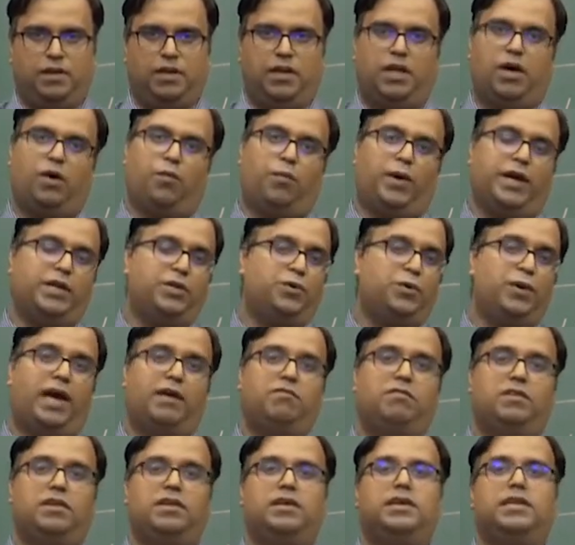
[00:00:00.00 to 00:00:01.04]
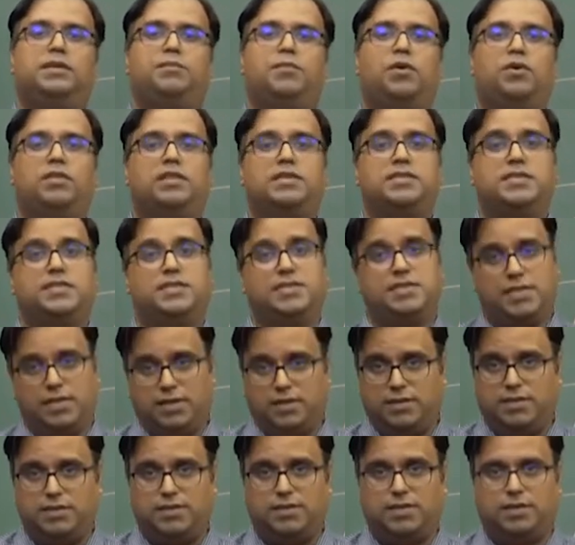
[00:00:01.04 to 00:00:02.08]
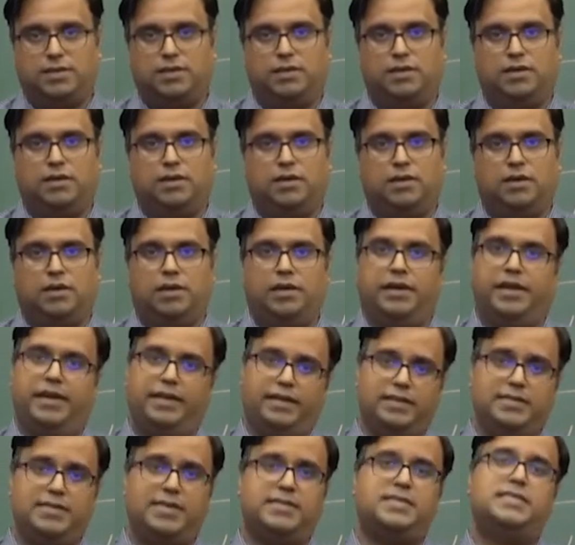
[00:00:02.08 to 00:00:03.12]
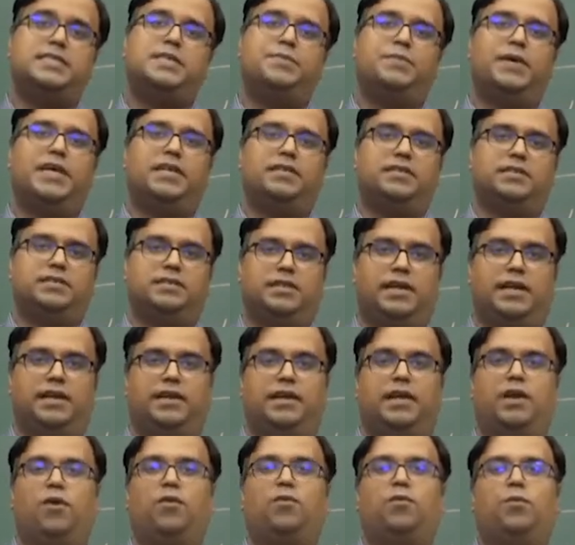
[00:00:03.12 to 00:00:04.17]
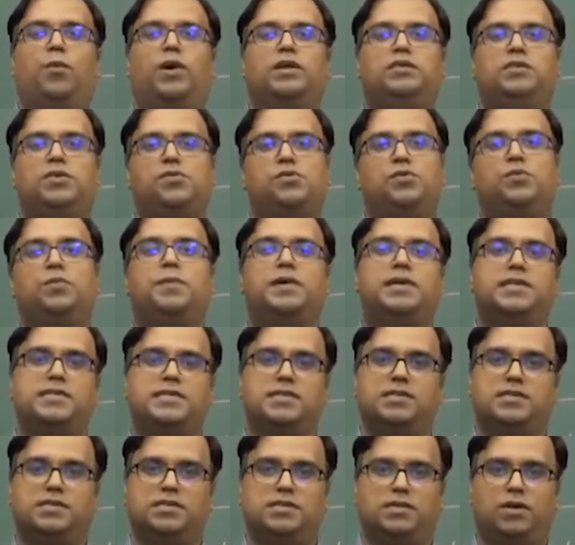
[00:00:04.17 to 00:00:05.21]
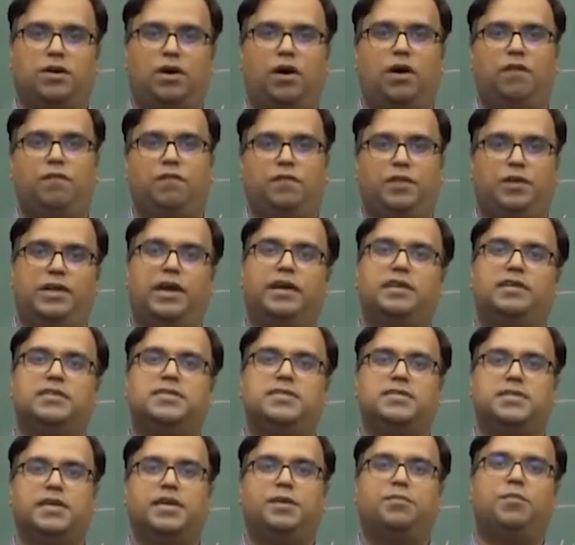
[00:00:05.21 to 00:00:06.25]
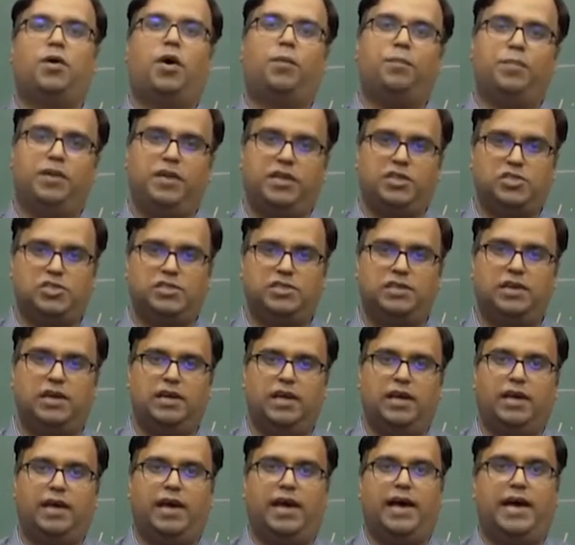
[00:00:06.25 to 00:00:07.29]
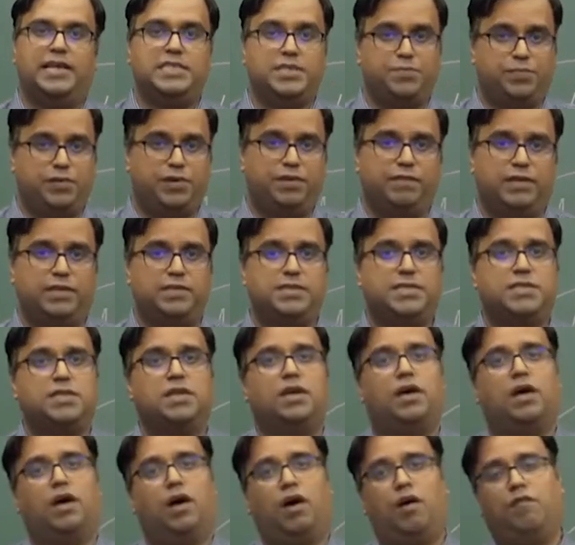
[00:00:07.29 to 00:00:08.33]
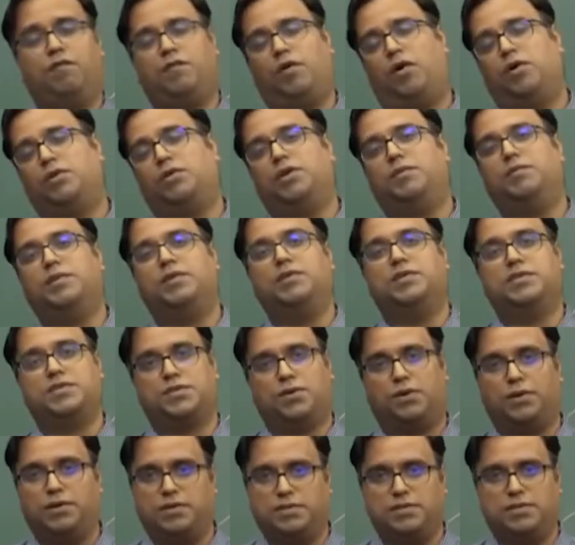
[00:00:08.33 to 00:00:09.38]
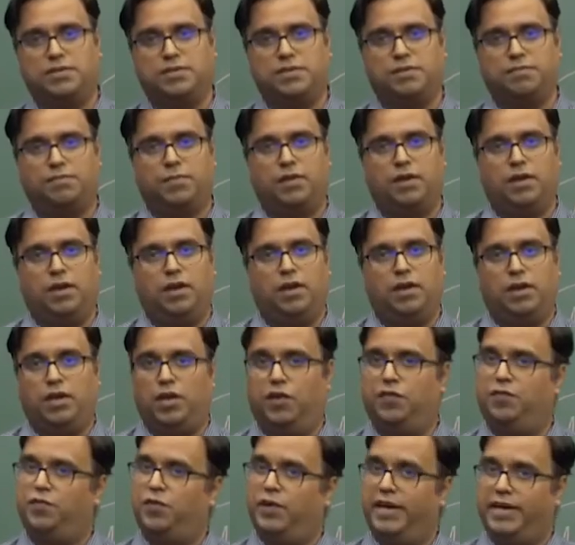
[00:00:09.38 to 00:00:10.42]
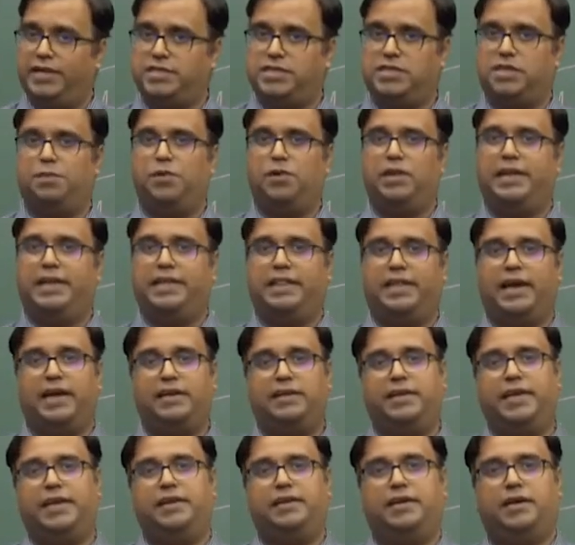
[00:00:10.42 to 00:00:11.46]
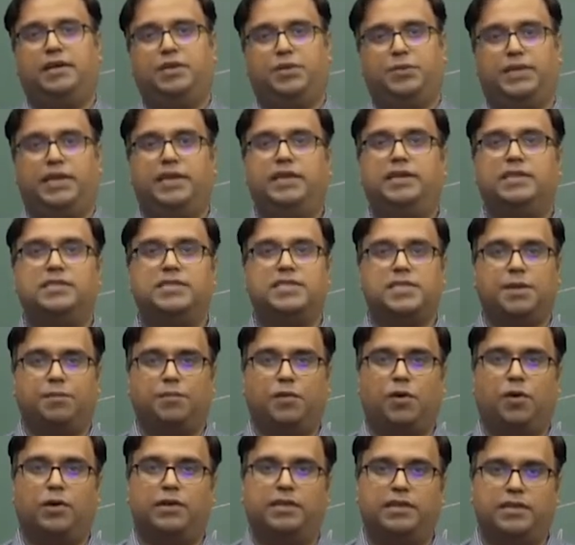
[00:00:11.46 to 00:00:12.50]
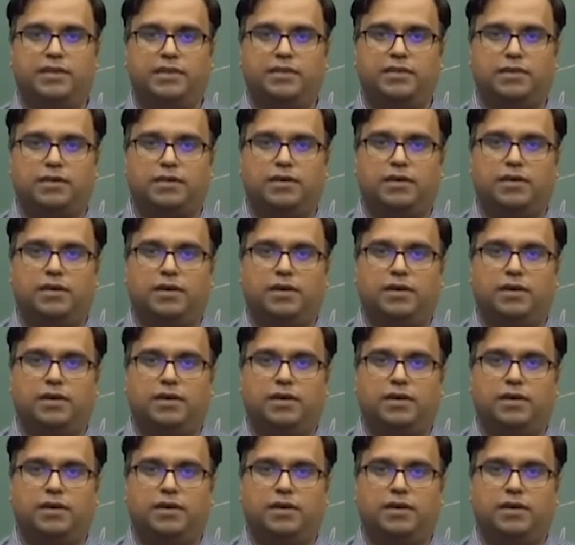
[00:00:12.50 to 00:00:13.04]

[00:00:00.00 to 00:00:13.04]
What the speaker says: Now, why do you have to learn about this disease? It is estimated that around 1 to 2% of the United States population has a prevalence of autoimmune disorders. Now, if you extrapolate that data to an Indian subcontinent,